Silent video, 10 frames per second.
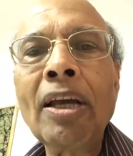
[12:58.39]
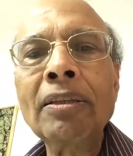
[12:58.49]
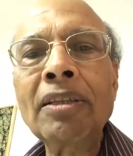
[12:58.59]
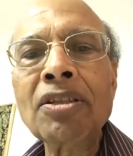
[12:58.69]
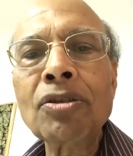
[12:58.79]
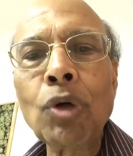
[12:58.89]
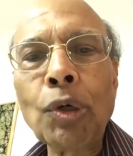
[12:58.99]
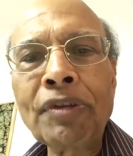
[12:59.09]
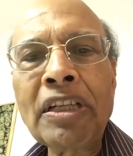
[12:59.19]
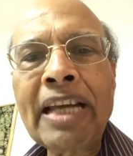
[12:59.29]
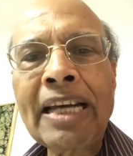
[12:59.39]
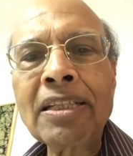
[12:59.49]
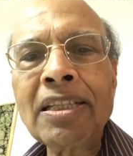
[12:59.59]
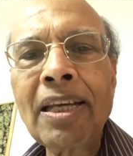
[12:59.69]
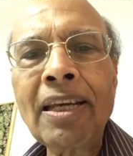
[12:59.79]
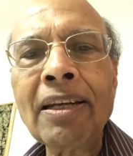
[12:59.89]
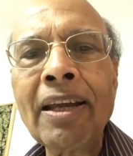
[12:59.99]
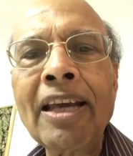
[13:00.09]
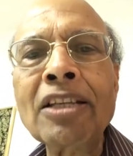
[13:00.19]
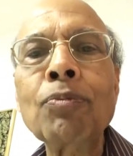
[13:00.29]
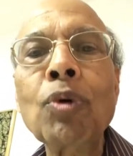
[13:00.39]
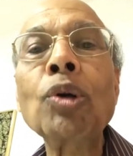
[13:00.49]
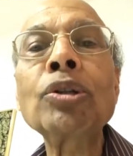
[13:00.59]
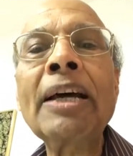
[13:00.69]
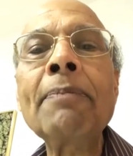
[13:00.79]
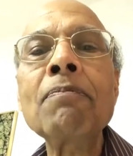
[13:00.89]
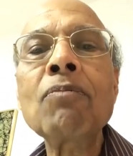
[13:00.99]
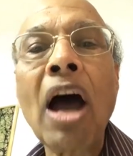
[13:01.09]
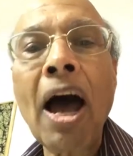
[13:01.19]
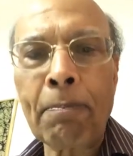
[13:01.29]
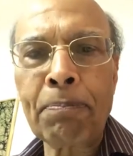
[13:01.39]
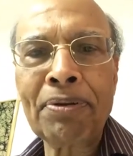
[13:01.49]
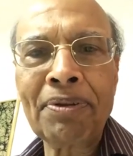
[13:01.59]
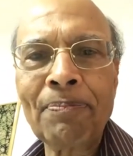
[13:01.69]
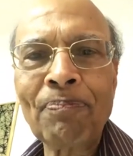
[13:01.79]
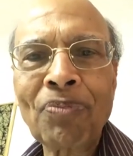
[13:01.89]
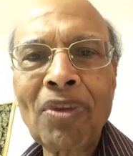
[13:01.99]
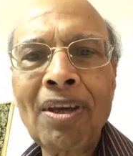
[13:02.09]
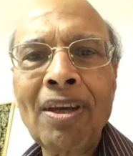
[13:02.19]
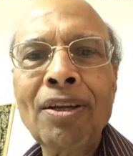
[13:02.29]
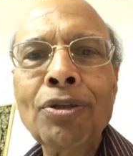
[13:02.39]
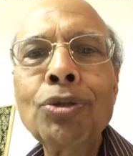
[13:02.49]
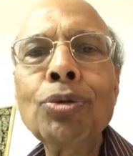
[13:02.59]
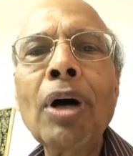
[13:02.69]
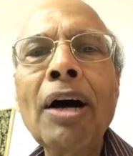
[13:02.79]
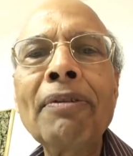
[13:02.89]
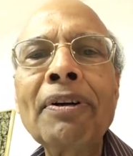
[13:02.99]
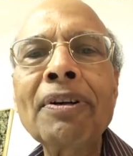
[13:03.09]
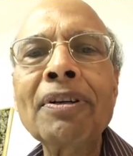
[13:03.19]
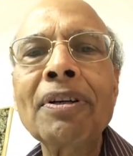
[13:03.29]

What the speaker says: this COVID-19 has brought them up mm-hmm. to our